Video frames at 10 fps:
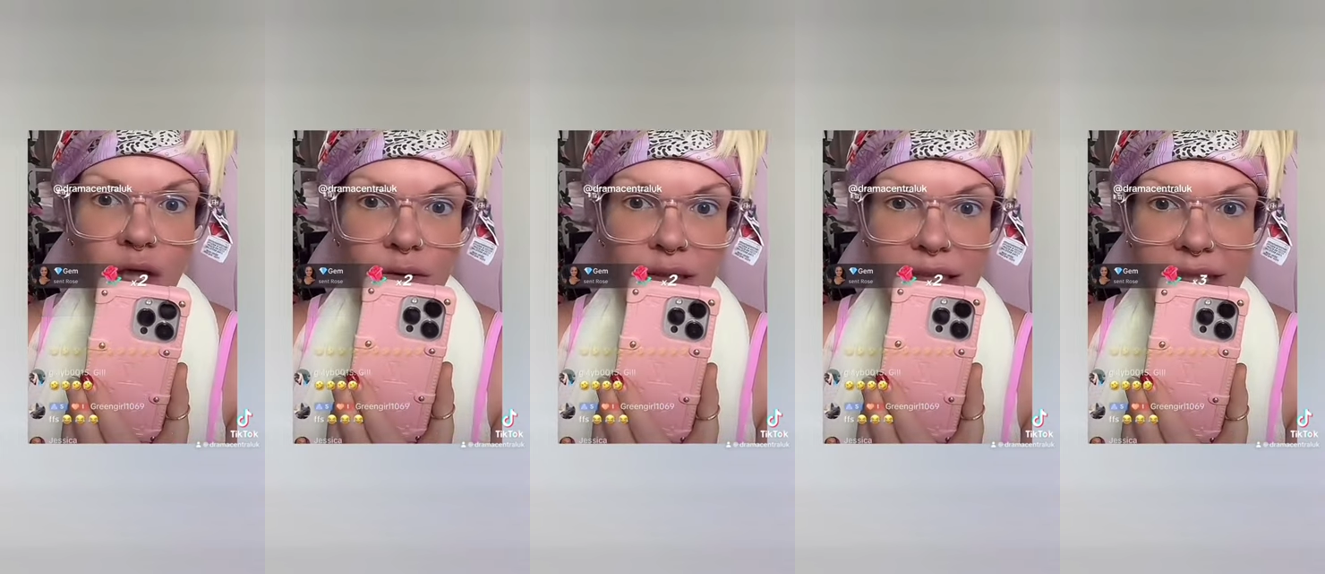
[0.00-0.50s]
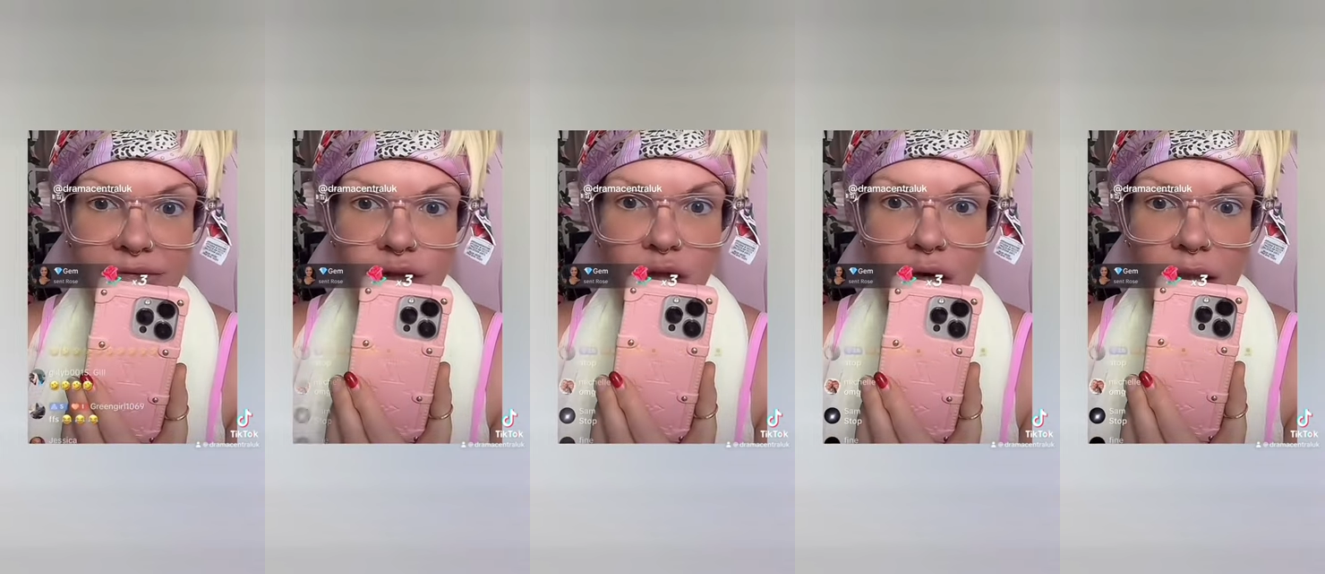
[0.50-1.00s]
Don't
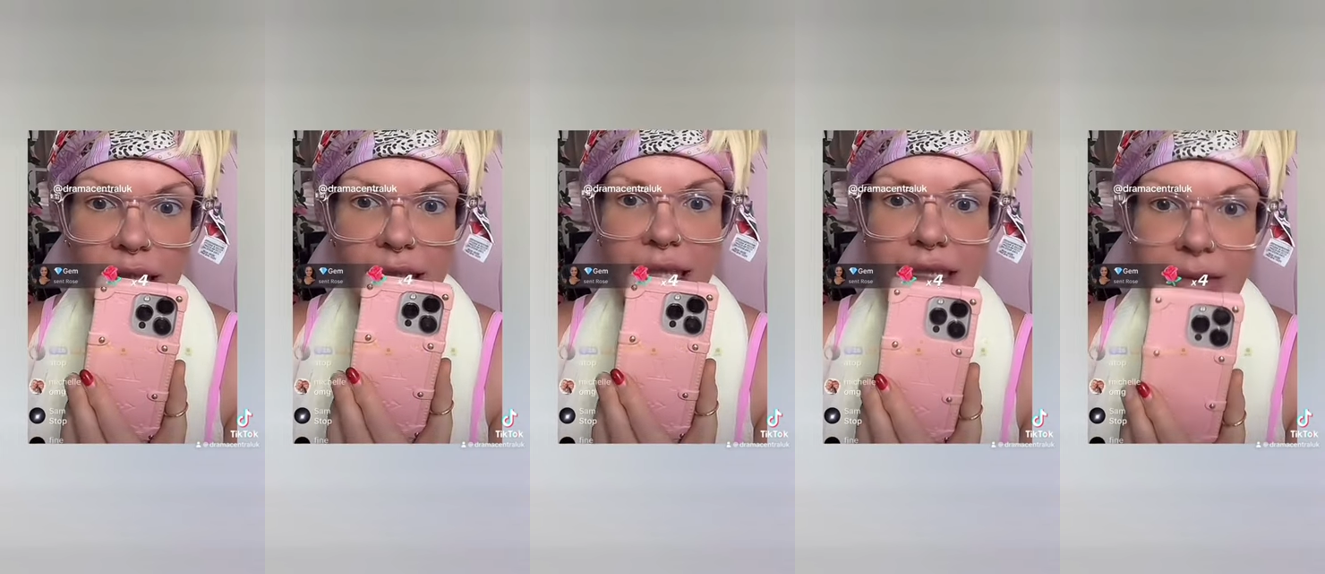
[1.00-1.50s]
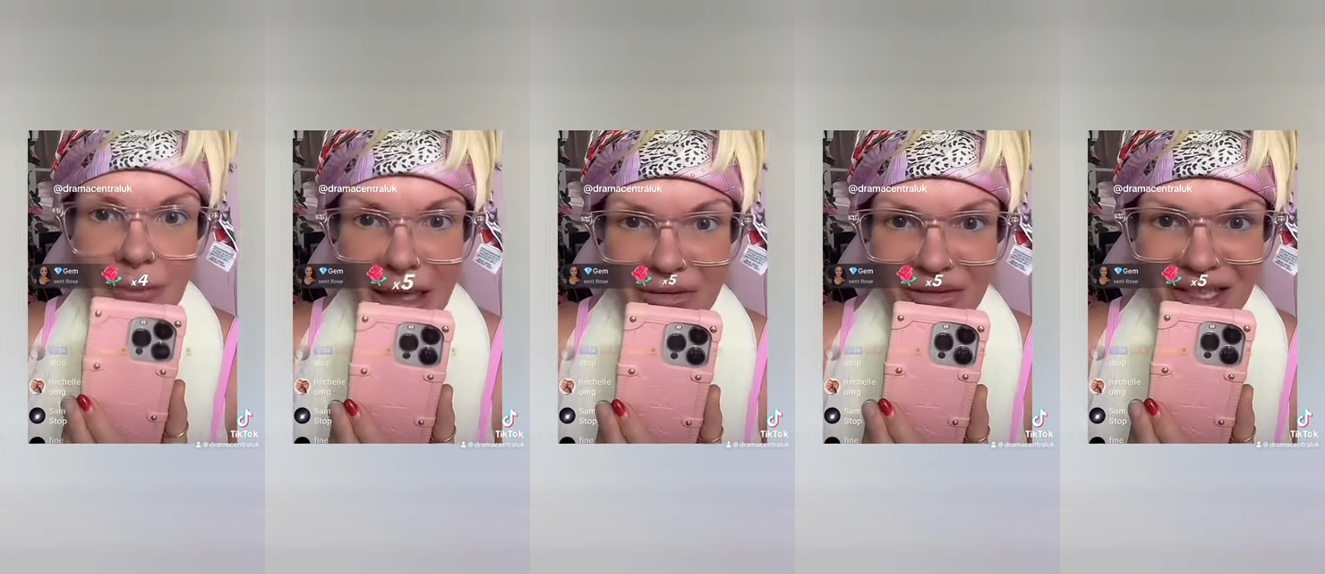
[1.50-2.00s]
sniff Charlie, it's
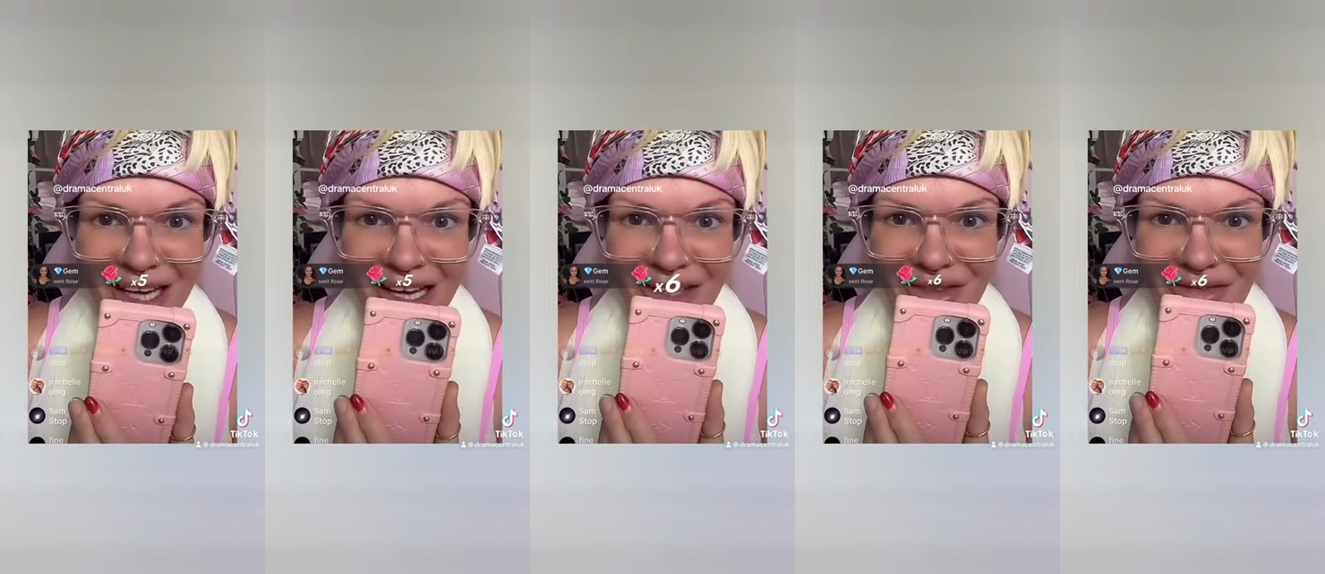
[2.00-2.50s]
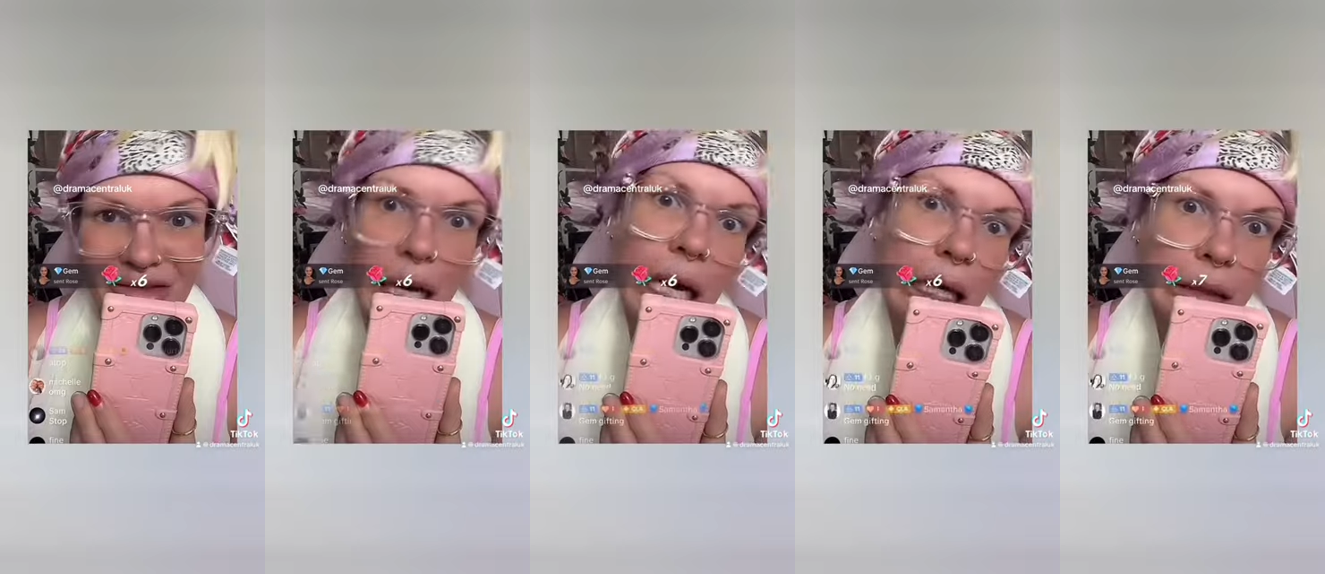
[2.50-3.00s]
bad for your health.
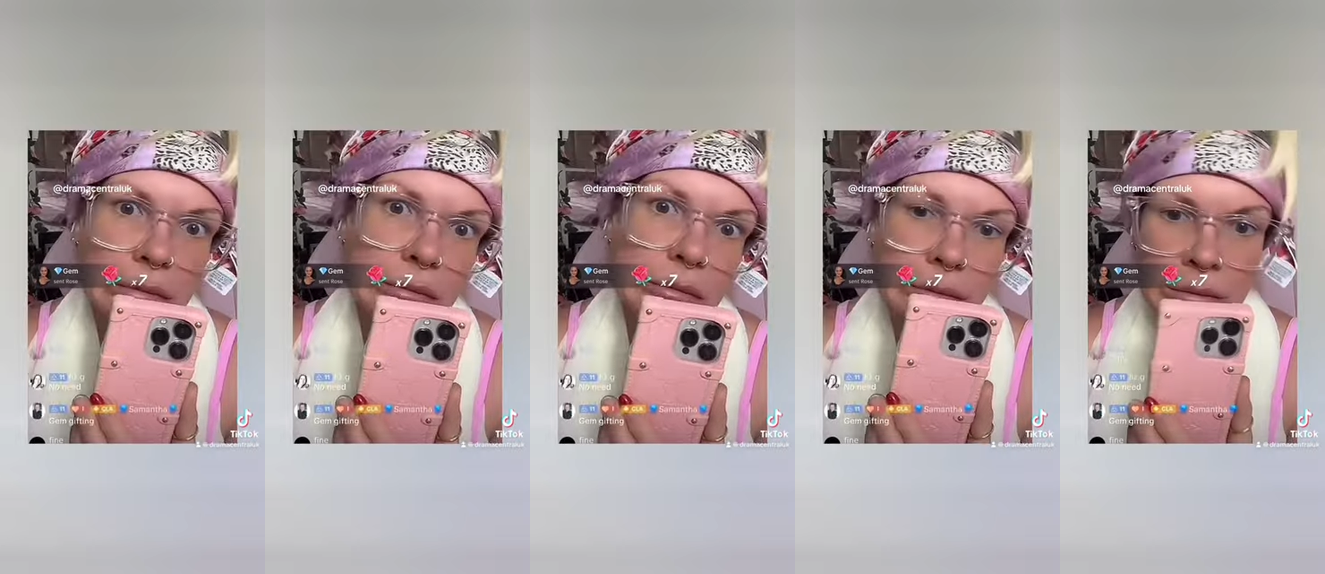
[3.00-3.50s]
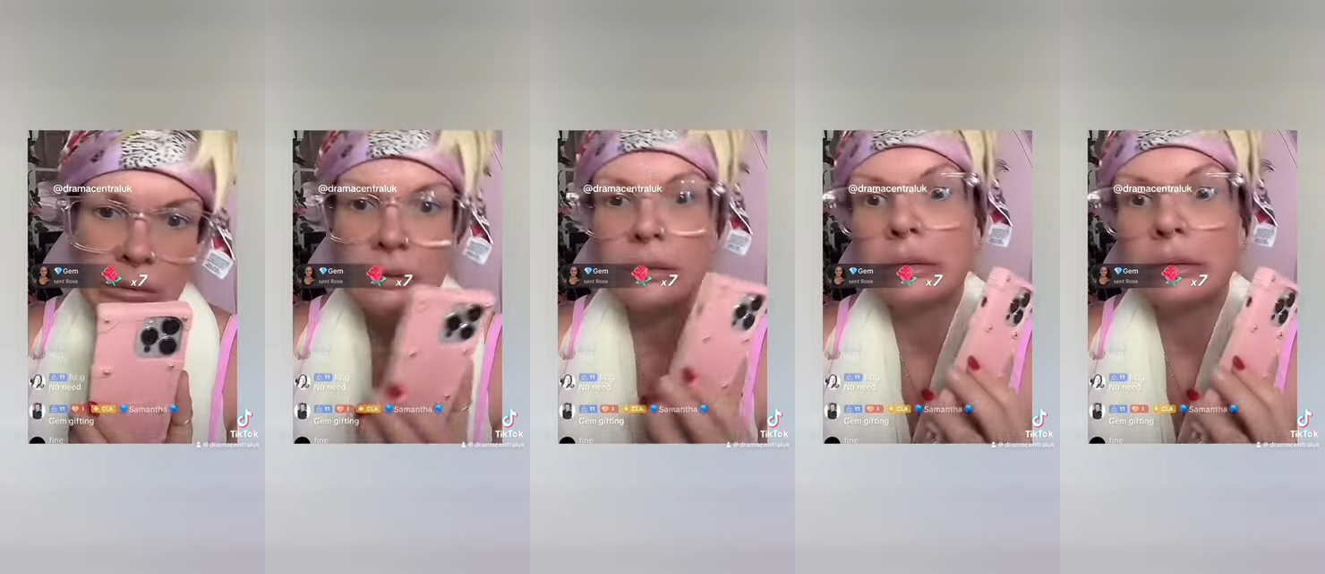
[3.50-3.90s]
Oh!